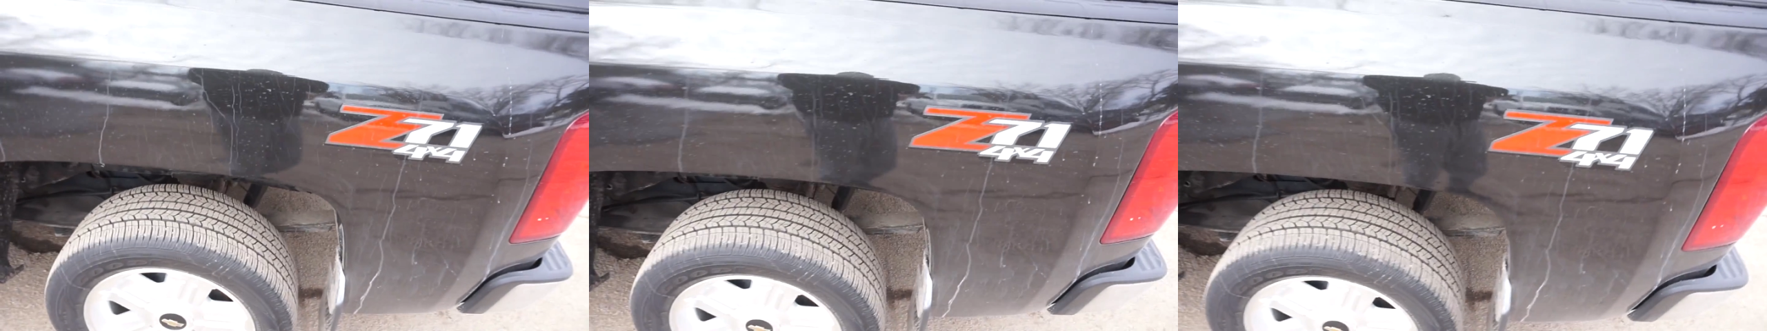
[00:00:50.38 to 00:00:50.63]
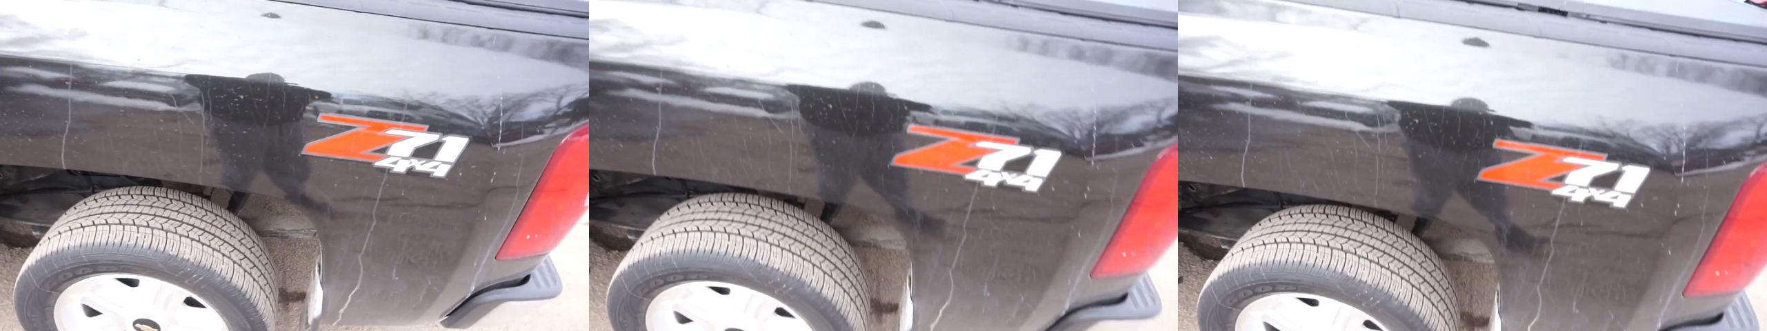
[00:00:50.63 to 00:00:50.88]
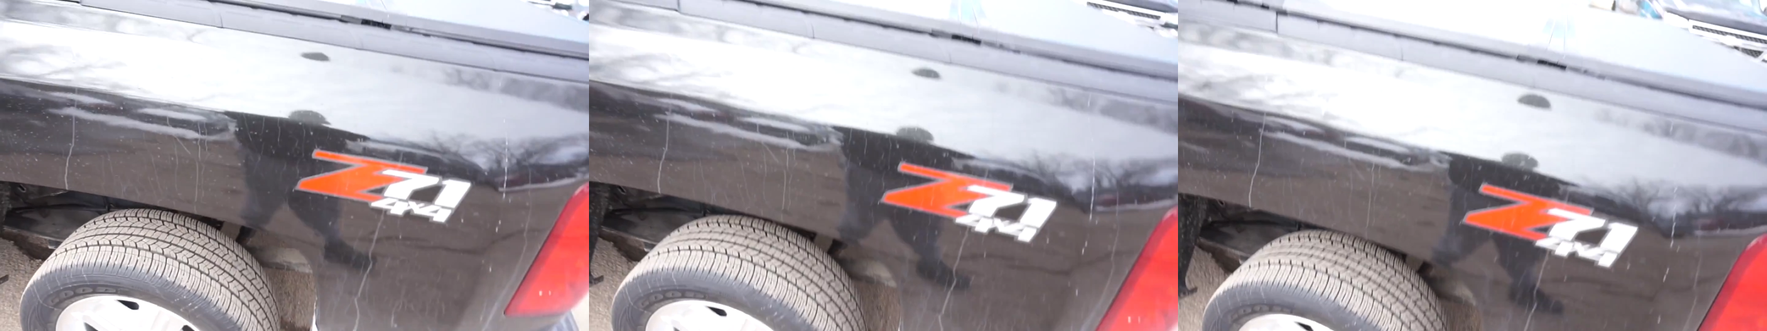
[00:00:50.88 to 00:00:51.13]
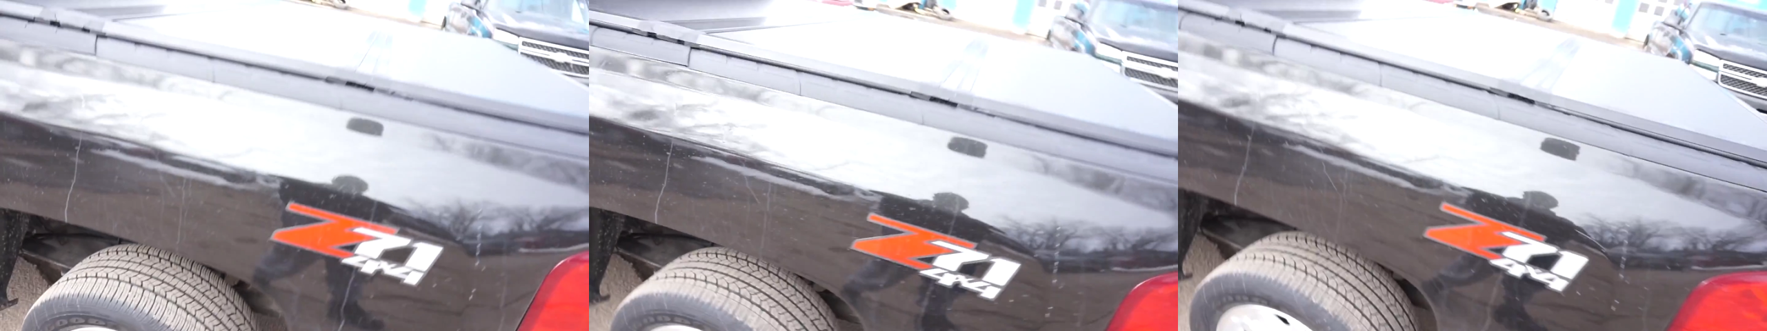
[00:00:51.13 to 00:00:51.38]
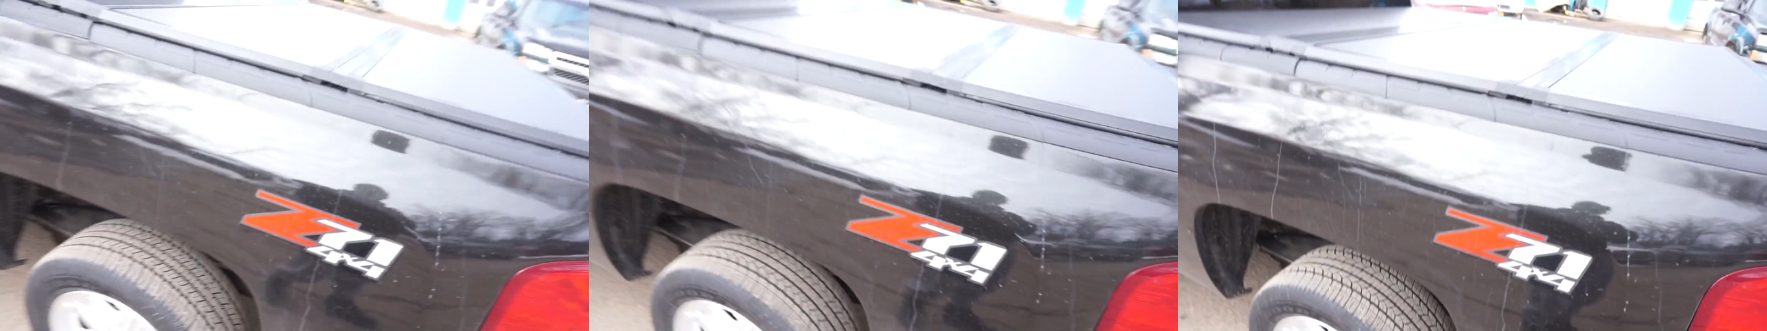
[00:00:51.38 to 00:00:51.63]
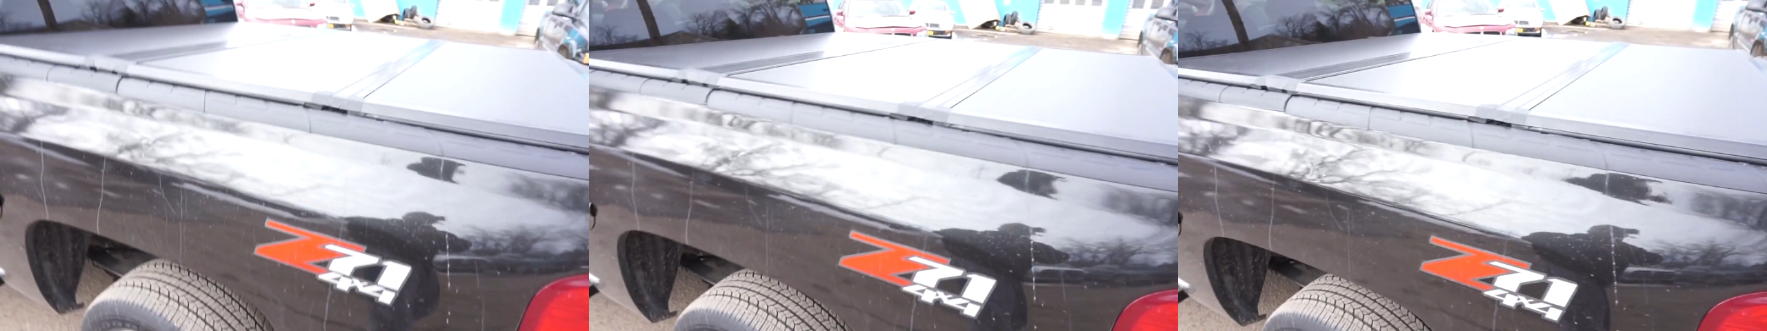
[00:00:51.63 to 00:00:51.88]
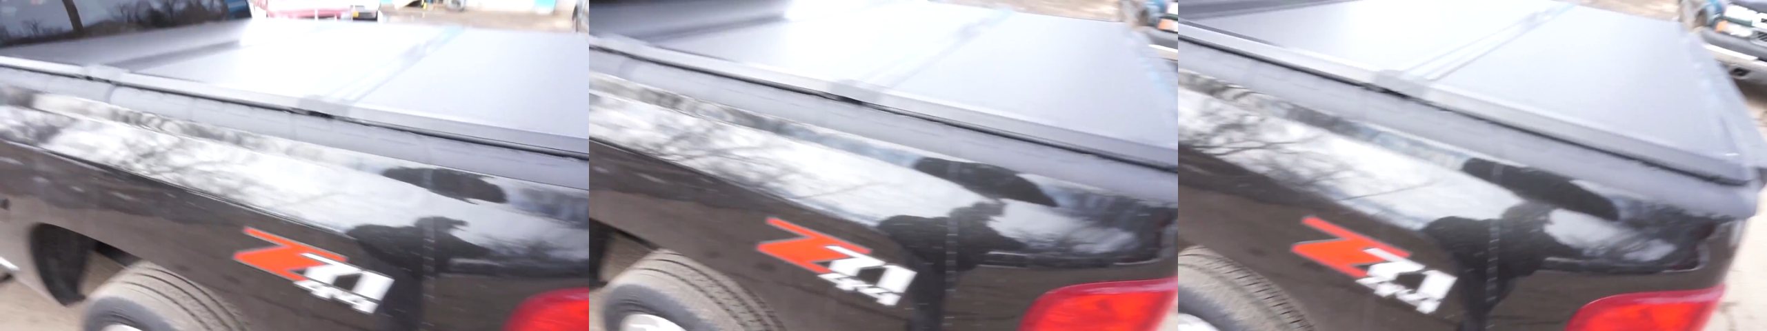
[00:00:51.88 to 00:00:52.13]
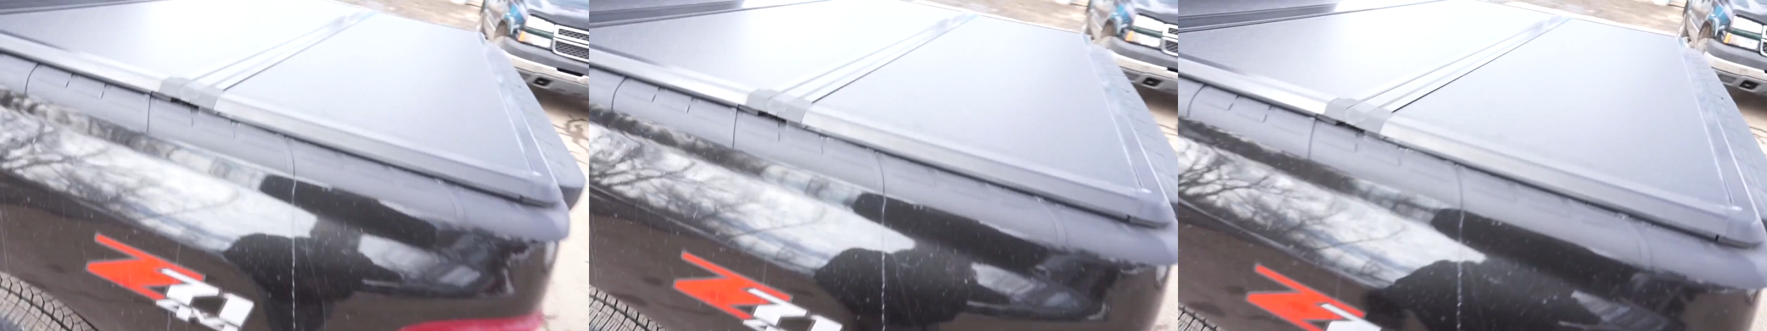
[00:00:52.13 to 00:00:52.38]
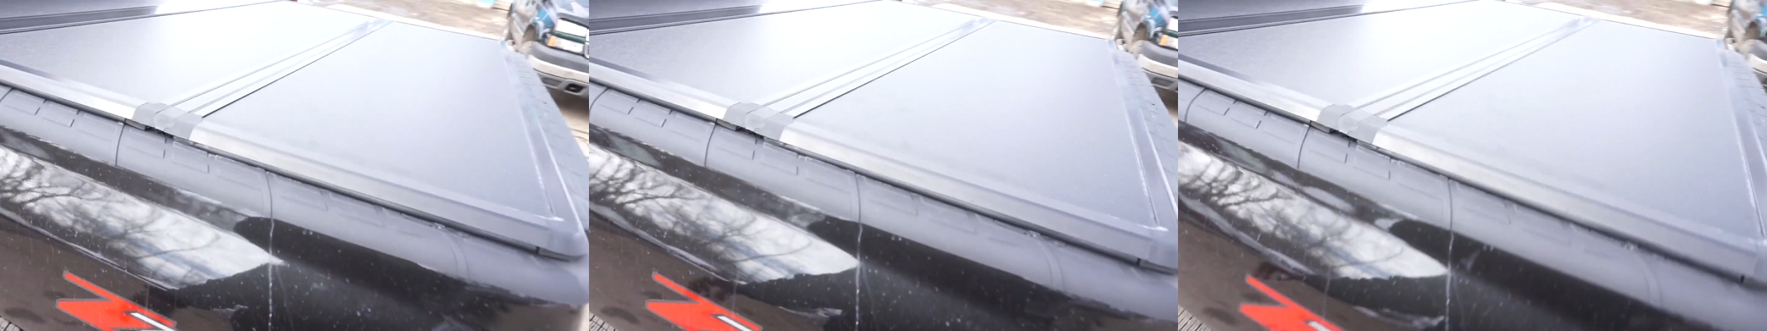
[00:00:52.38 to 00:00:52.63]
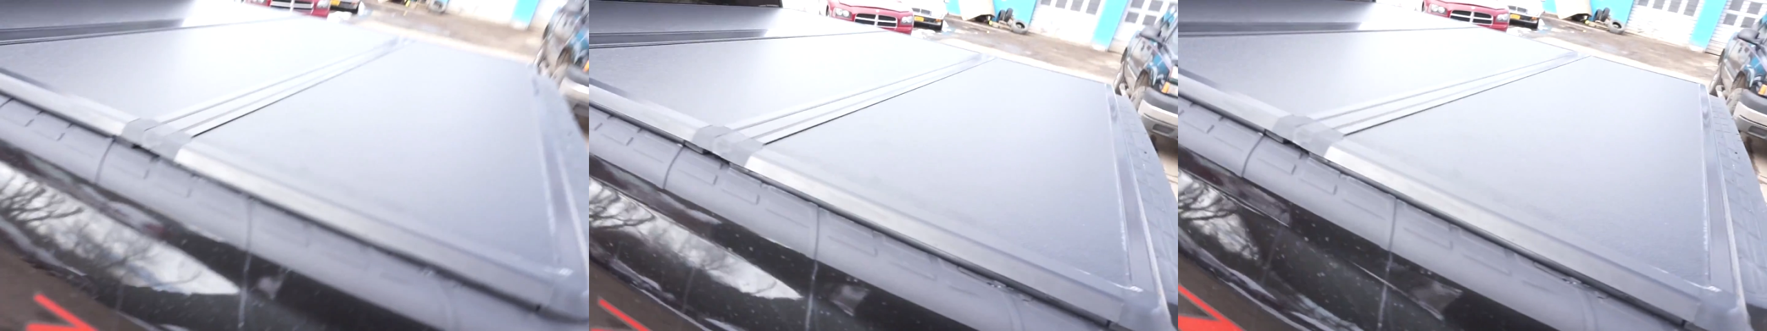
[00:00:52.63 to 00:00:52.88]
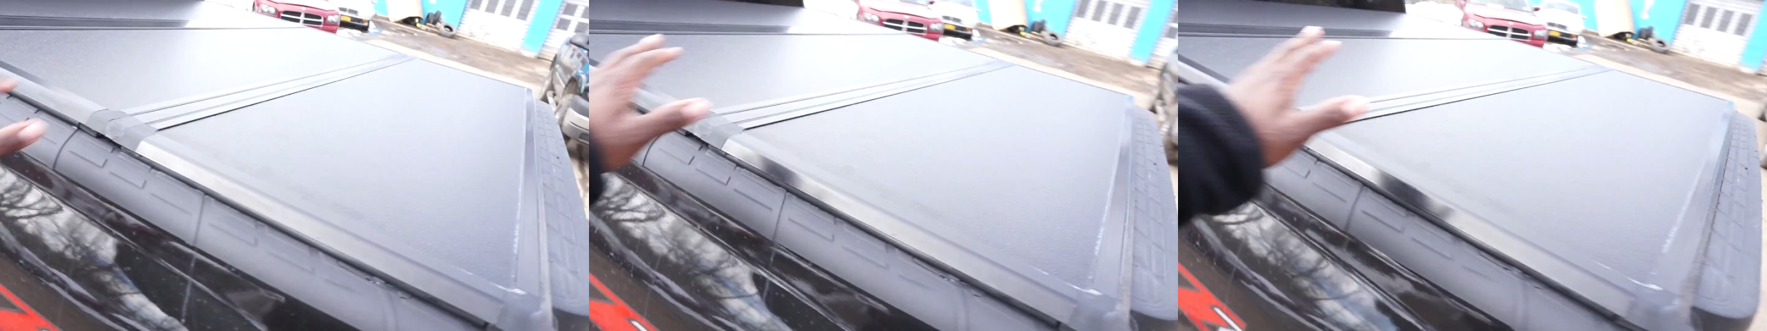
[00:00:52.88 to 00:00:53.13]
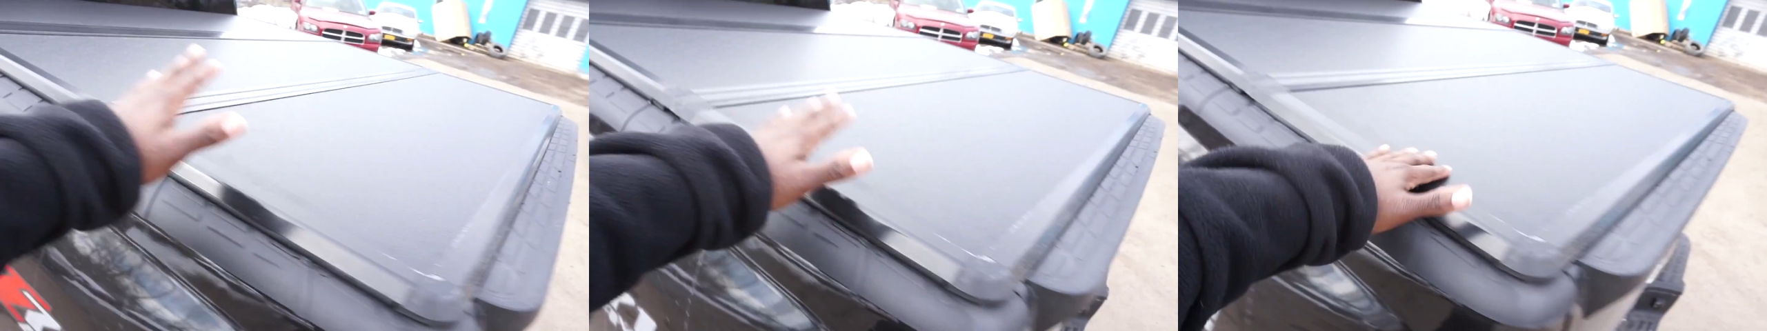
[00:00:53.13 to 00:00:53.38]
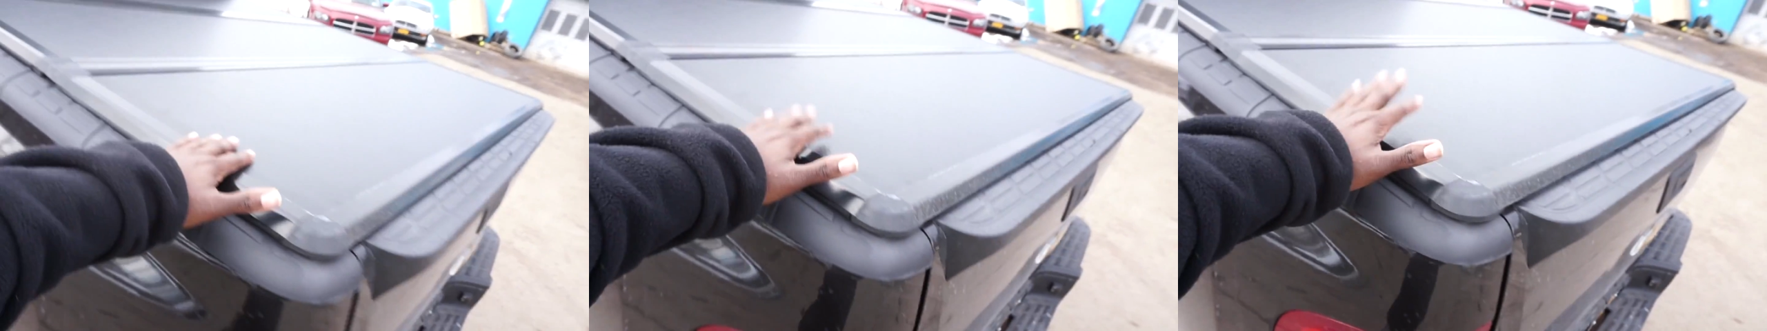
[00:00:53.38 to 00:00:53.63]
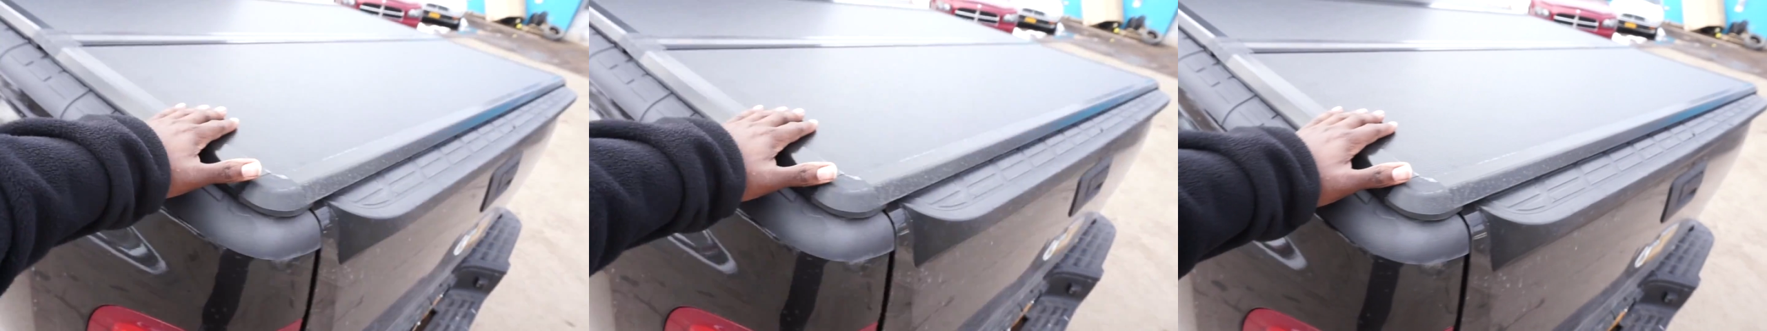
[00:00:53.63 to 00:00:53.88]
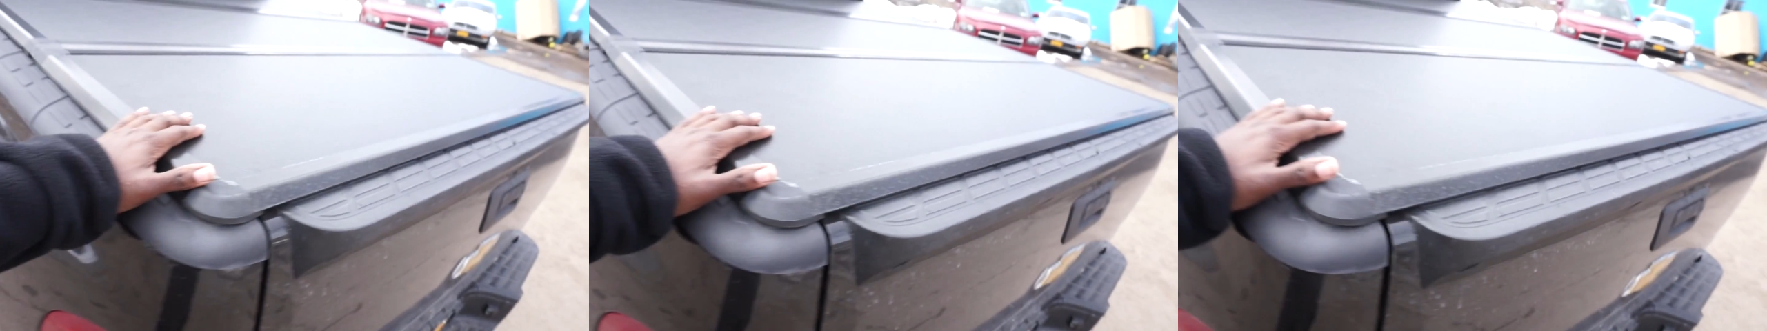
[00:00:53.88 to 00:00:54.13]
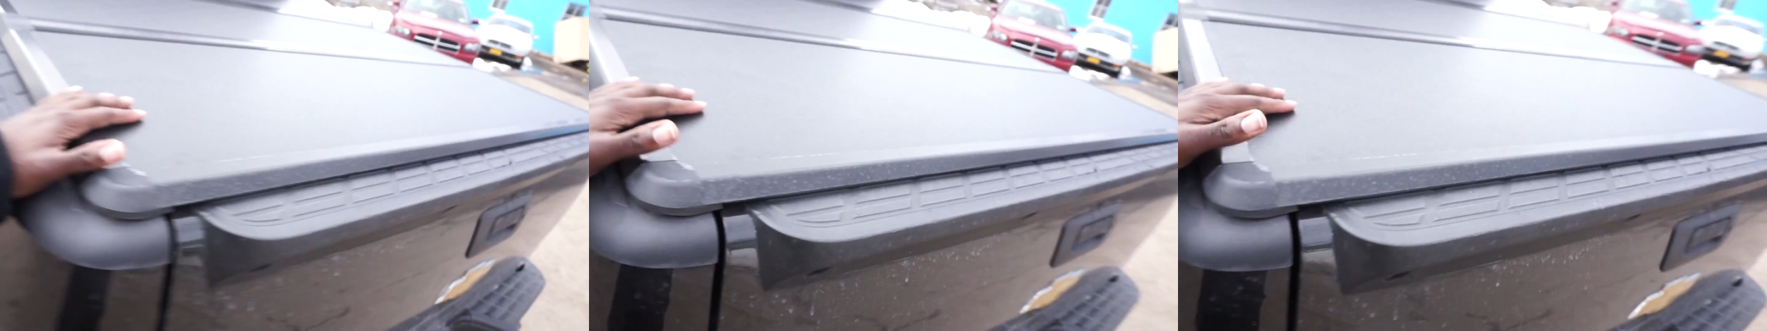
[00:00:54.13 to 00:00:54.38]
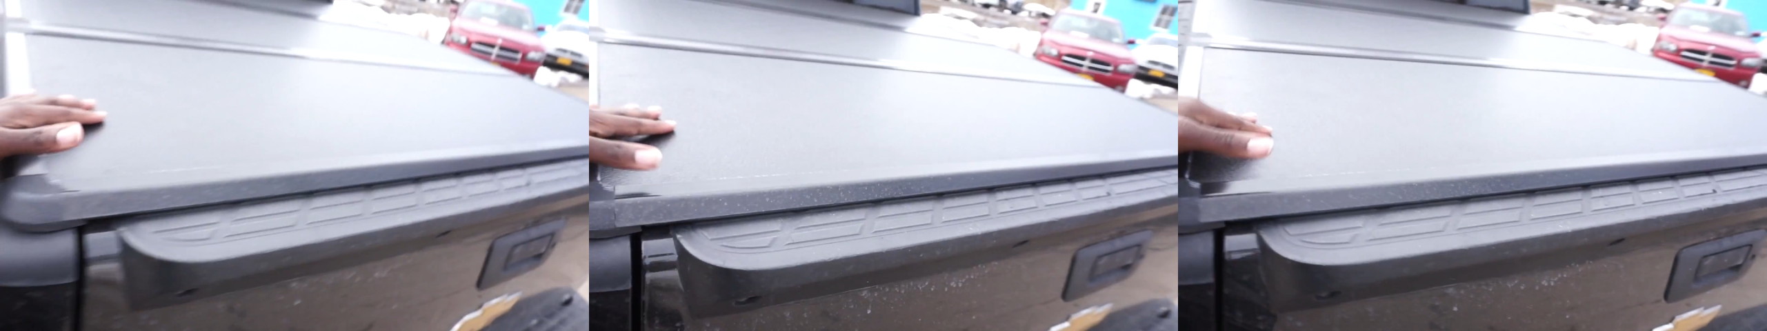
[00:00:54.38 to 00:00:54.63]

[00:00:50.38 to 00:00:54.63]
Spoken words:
[unreadable: no face in view]